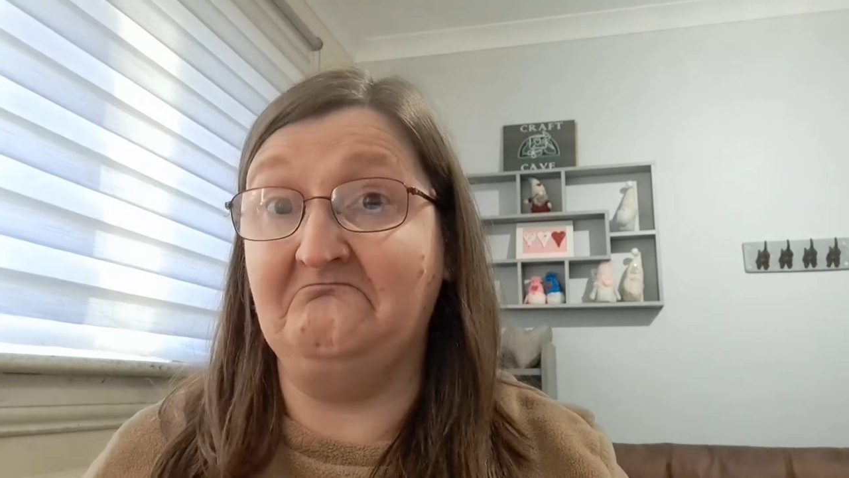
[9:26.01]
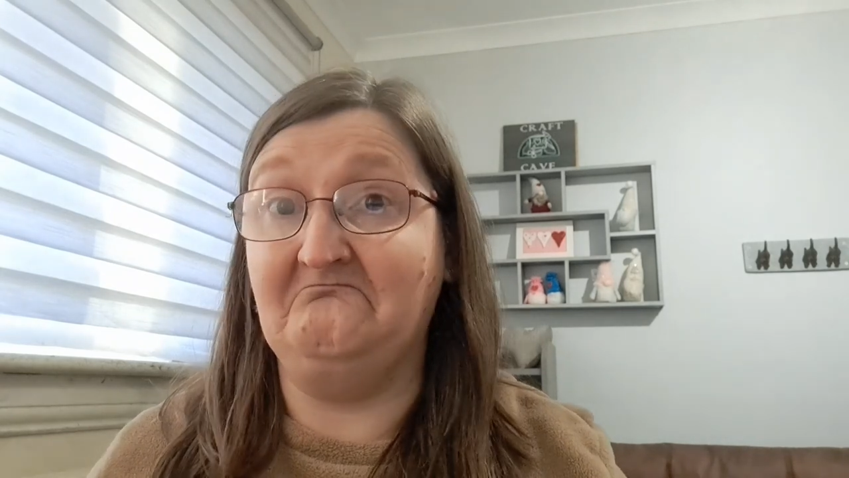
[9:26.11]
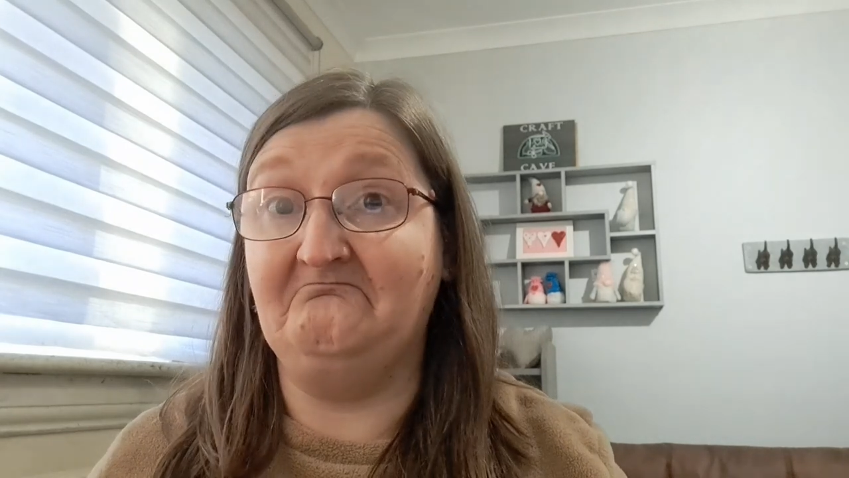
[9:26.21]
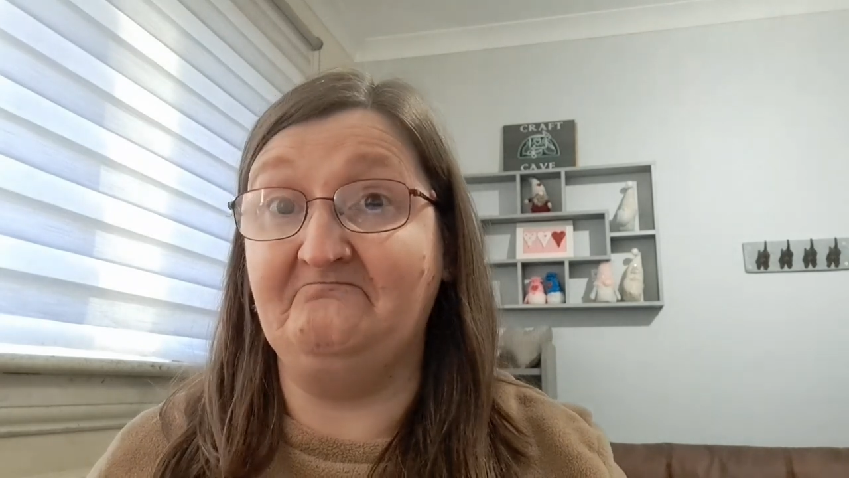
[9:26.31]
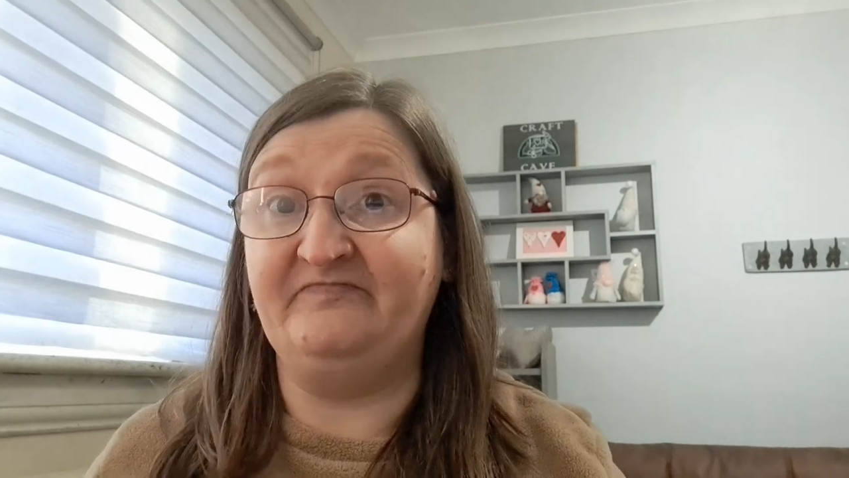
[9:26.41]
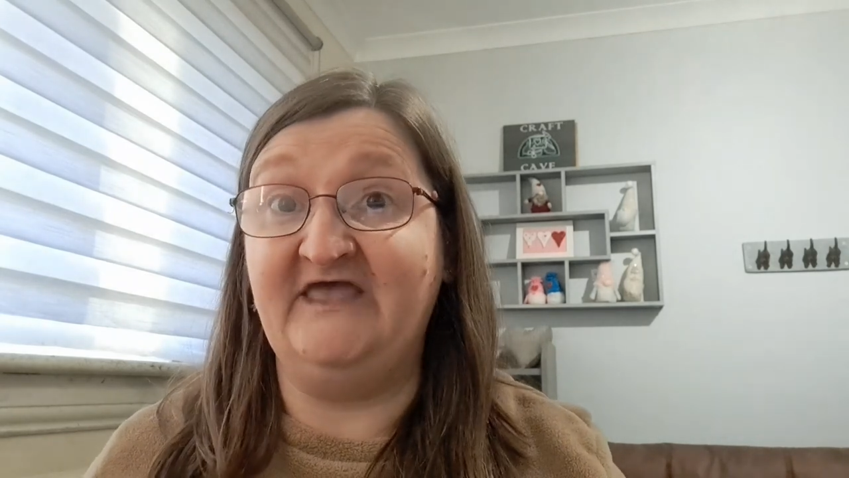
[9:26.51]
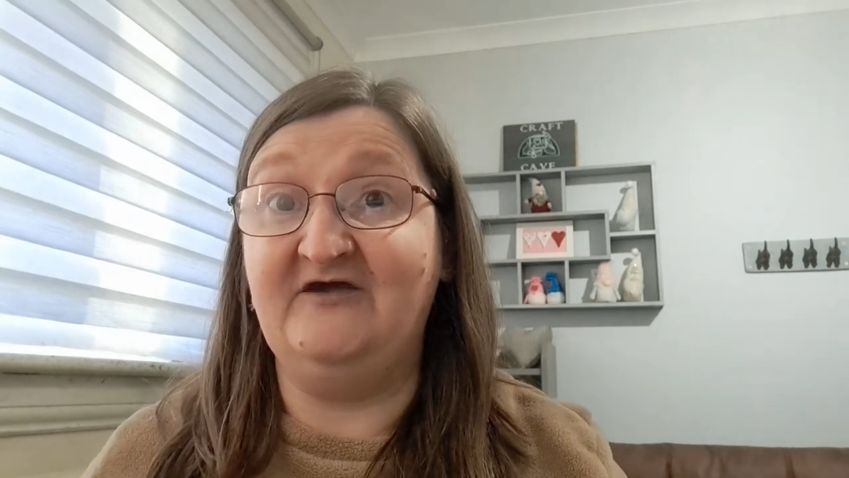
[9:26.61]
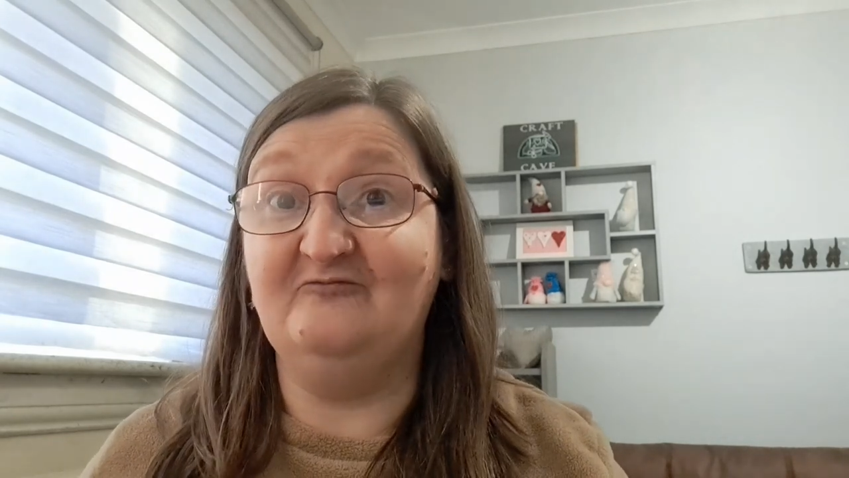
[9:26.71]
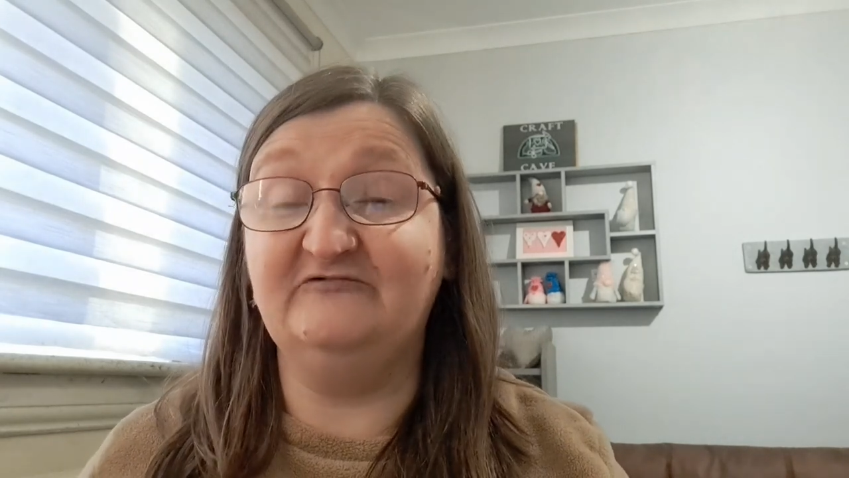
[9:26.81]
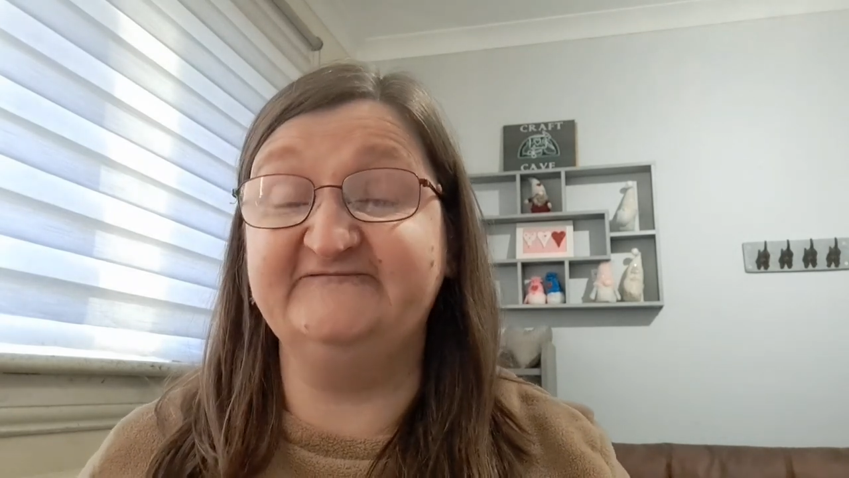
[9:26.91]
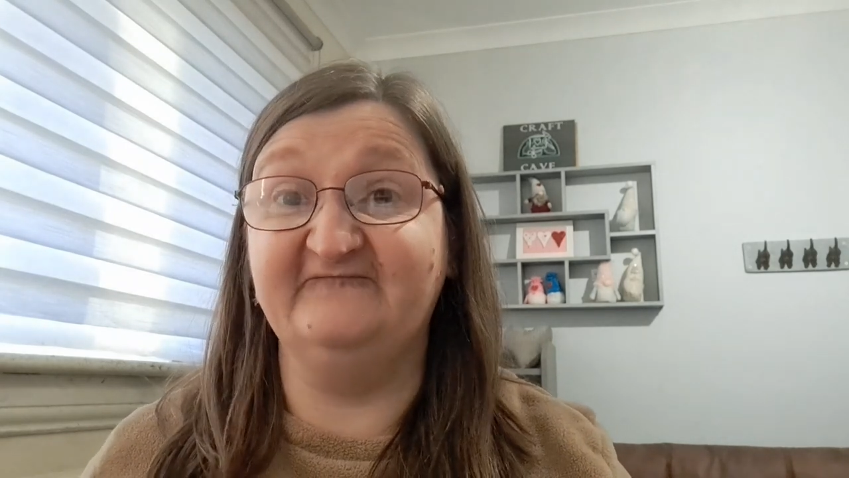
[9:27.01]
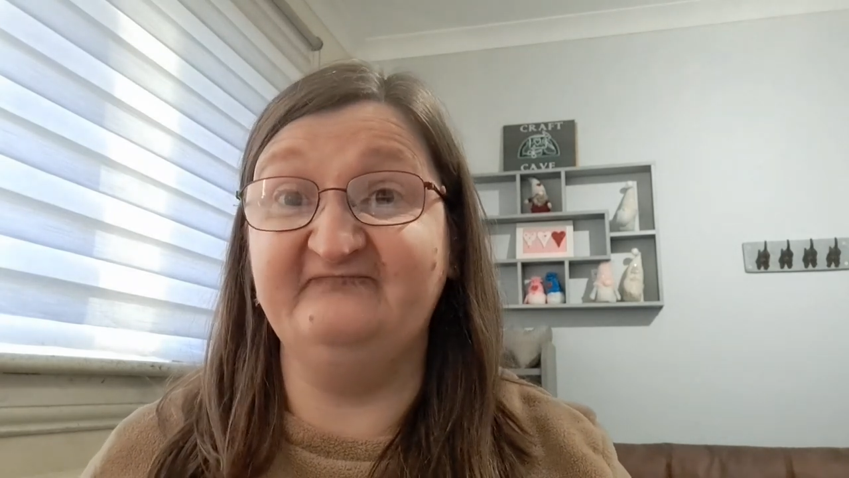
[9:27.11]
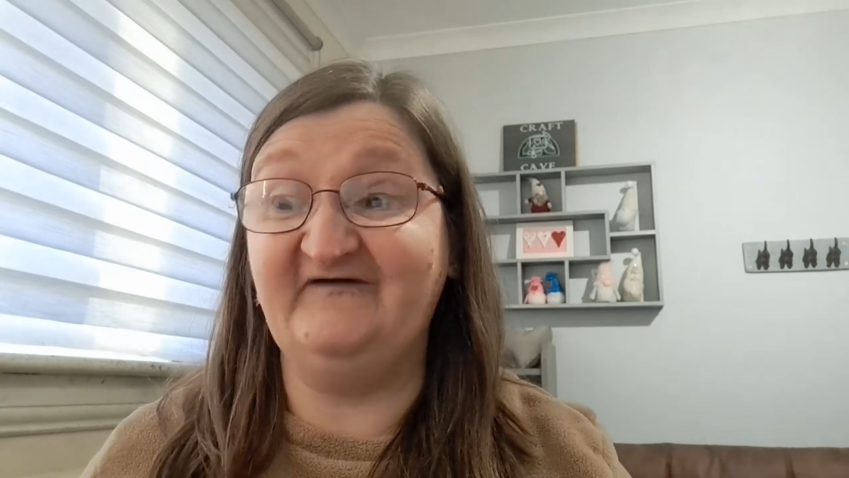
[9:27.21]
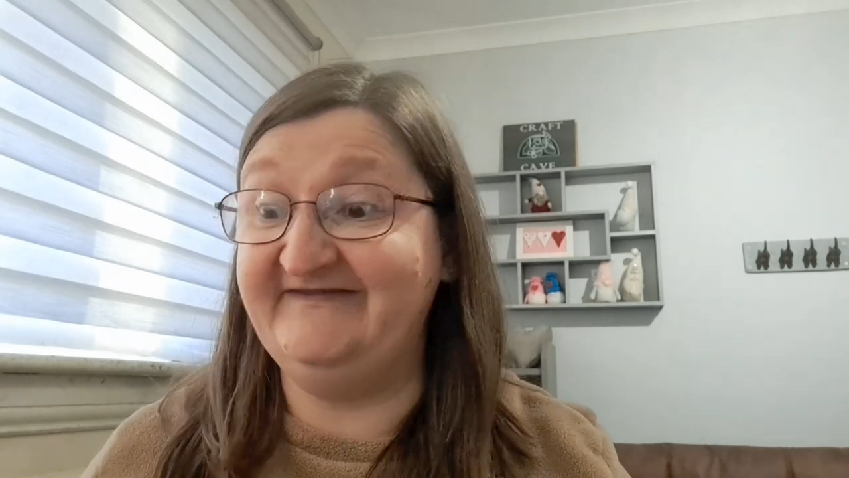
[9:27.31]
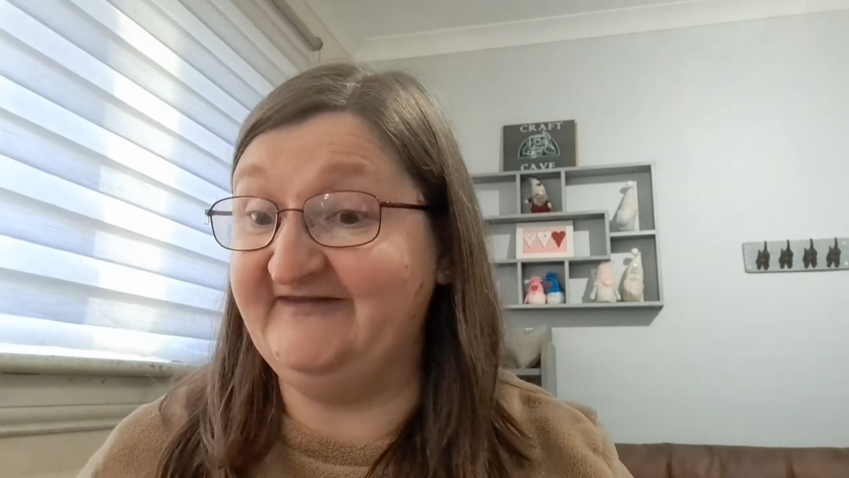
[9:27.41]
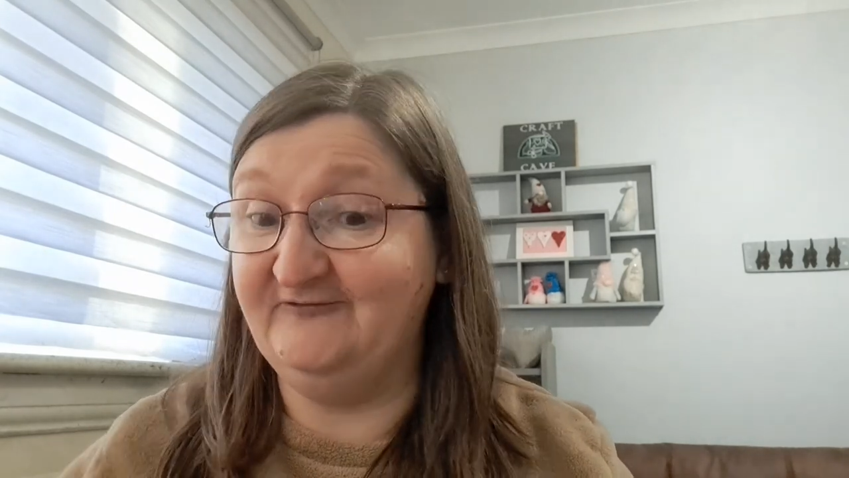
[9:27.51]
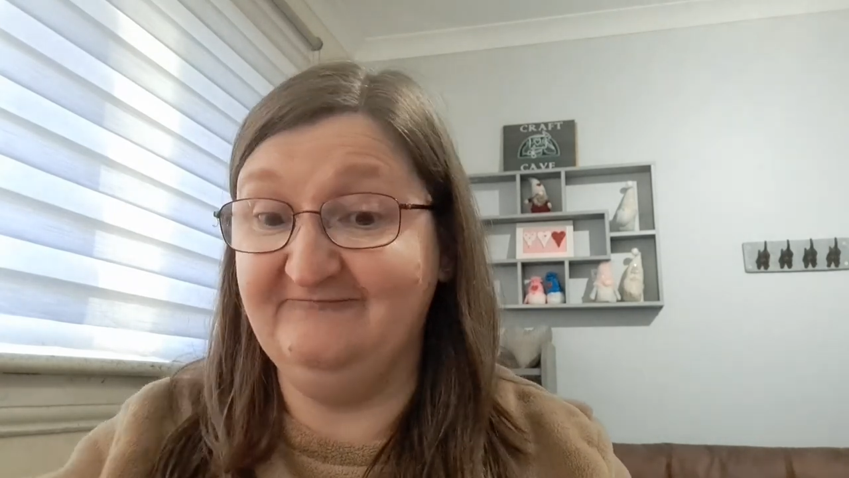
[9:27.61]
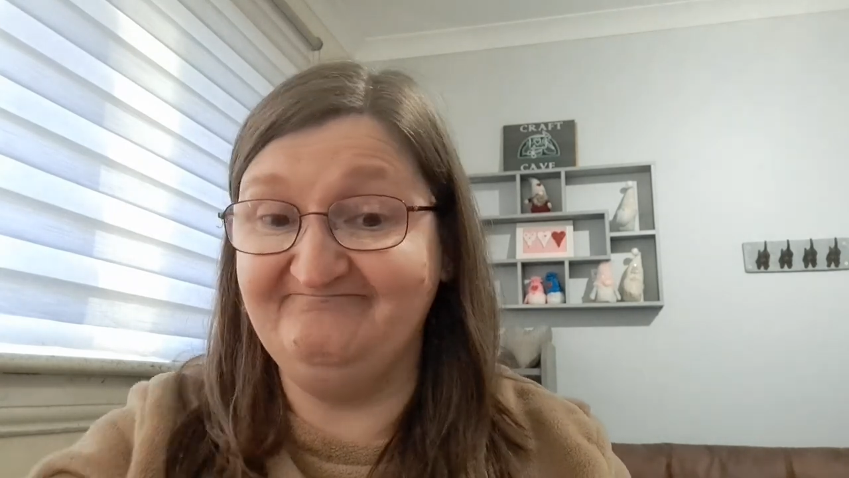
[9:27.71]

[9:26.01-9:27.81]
There's no help on YouTube.